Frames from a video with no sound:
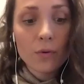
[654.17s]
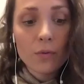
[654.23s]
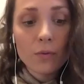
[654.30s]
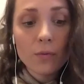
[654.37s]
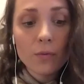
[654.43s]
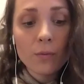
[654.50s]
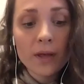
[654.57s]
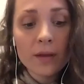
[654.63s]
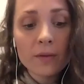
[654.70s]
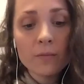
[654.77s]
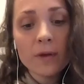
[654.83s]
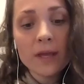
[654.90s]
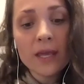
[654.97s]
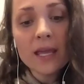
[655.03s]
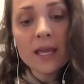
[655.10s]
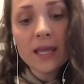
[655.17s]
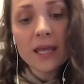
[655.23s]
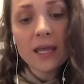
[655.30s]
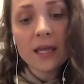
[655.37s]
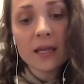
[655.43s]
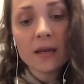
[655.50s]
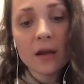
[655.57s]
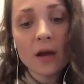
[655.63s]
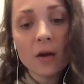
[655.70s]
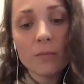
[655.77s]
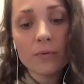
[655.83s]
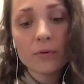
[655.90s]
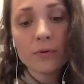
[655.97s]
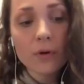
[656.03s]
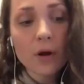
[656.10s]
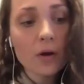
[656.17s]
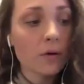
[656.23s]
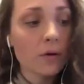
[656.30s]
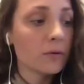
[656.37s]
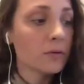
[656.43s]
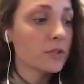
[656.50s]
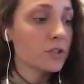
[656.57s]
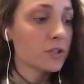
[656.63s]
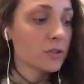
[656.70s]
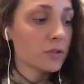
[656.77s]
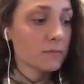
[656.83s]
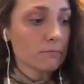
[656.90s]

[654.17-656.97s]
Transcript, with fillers: when we can approach,